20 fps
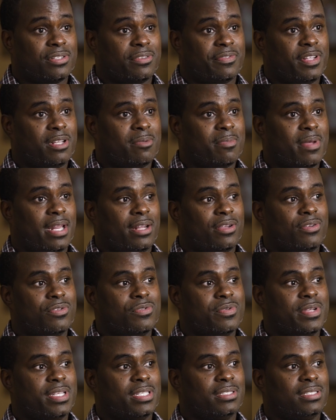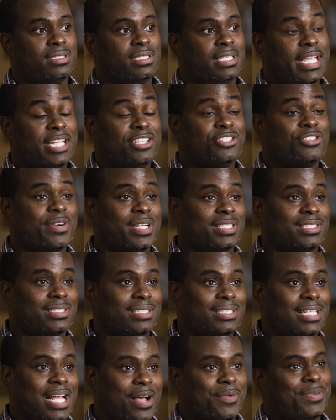or if anybody who is
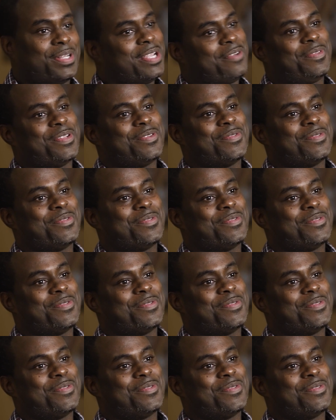interested, I would definitely